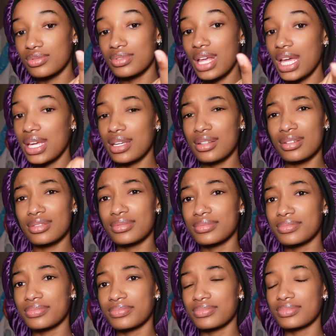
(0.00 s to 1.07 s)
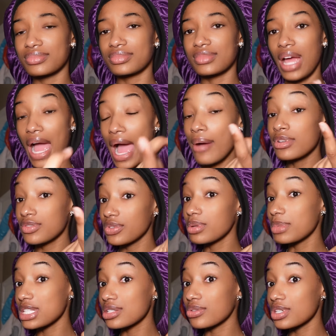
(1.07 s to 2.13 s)
like, I was gonna
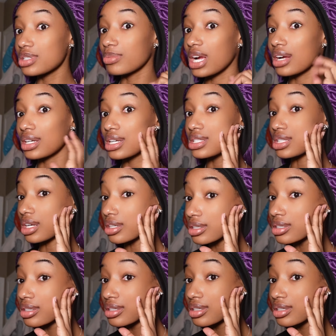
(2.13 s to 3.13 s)
miss the Chris Brown concert.